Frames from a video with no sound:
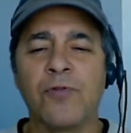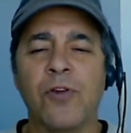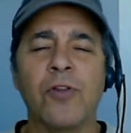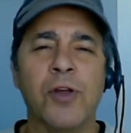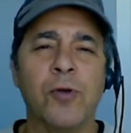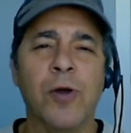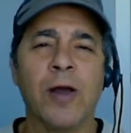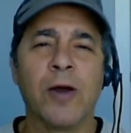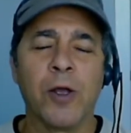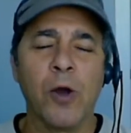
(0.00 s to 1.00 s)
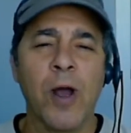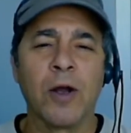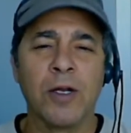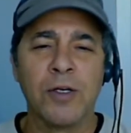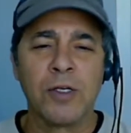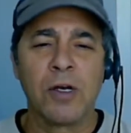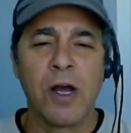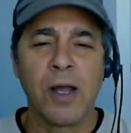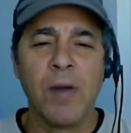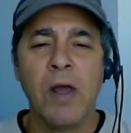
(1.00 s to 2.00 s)
the further you go out in
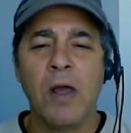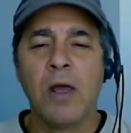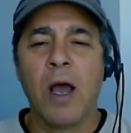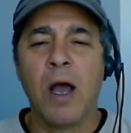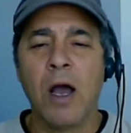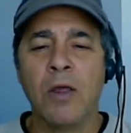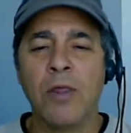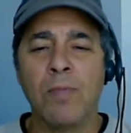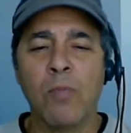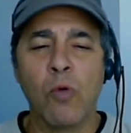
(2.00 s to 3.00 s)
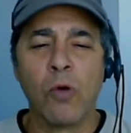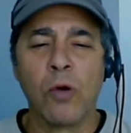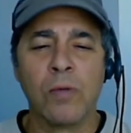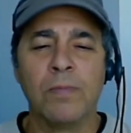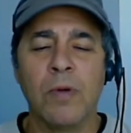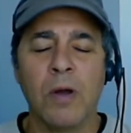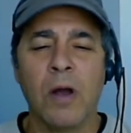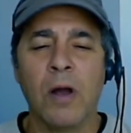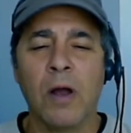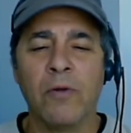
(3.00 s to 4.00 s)
time, the more
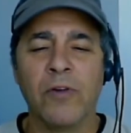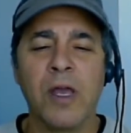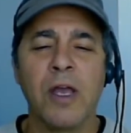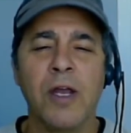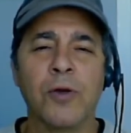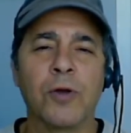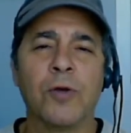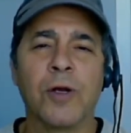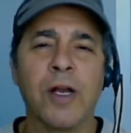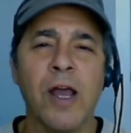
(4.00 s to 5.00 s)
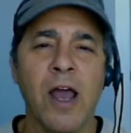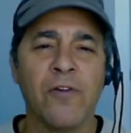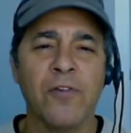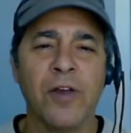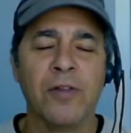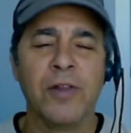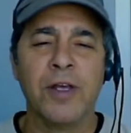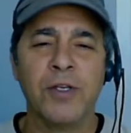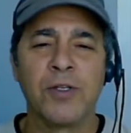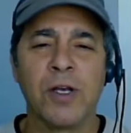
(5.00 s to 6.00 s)
of a gain you're going to have in
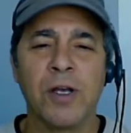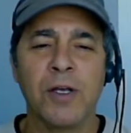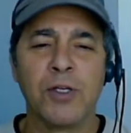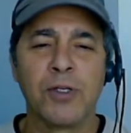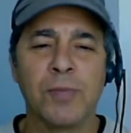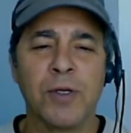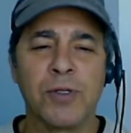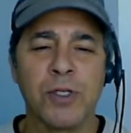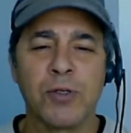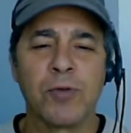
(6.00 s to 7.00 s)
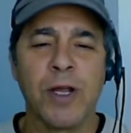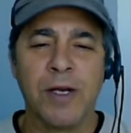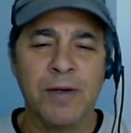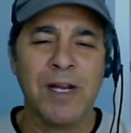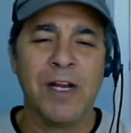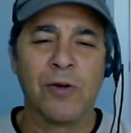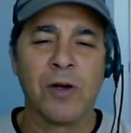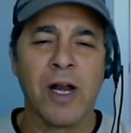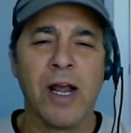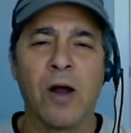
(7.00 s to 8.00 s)
these instruments that trade
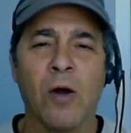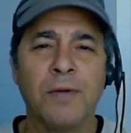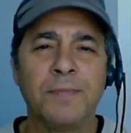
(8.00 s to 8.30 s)
here and now.